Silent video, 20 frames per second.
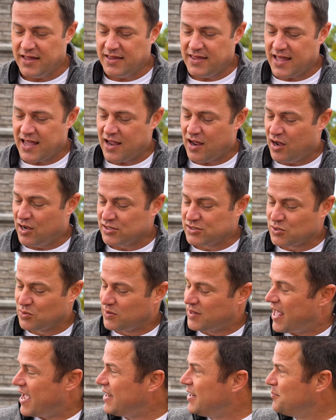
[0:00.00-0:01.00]
then they also
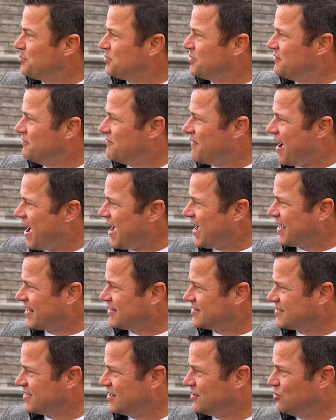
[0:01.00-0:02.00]
light up the
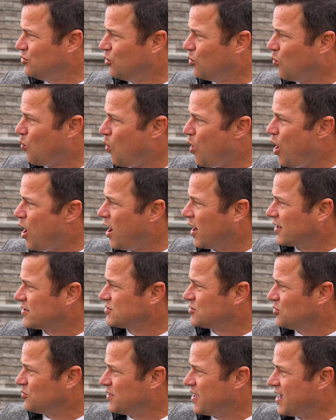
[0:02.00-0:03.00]
vines and do a walk.
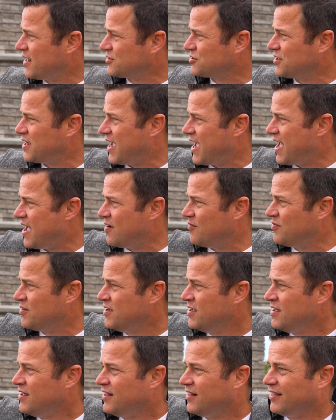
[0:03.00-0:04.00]
So they actually have
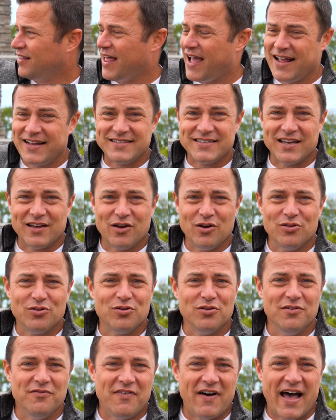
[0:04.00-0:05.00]
lights that go
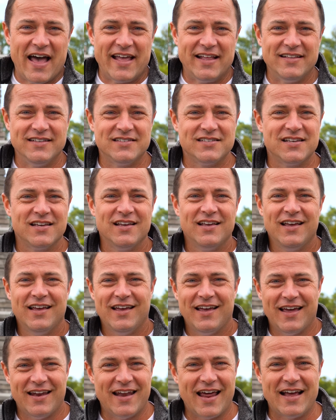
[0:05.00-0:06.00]
through the vines.
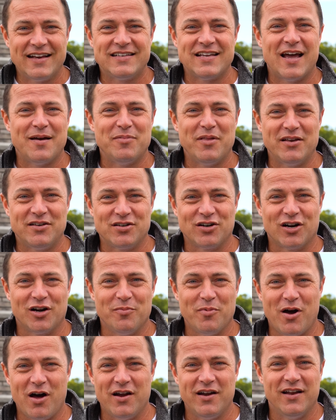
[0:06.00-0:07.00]
At nighttime they turn
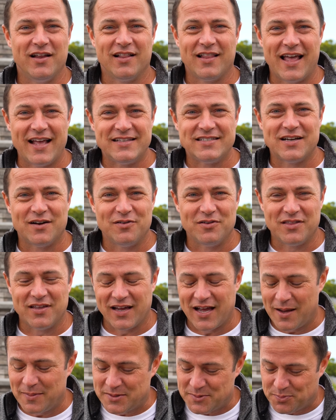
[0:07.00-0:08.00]
them on and it lights
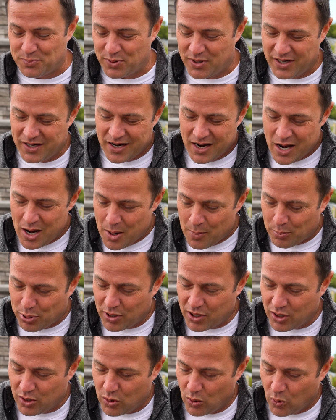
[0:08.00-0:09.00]
everything up. It's pretty
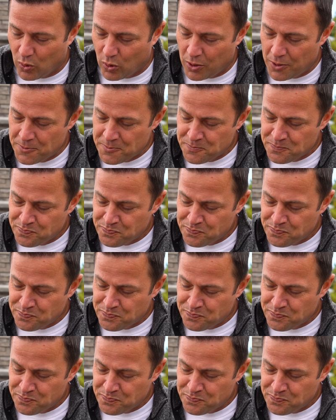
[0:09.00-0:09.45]
cool.